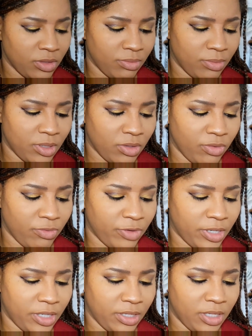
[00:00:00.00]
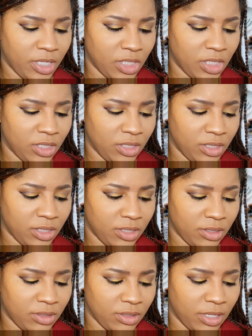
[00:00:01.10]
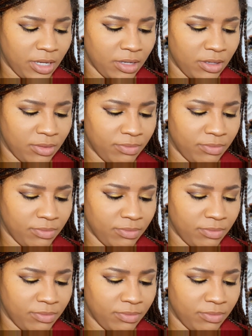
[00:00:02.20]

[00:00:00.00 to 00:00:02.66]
I'm gonna go very, like,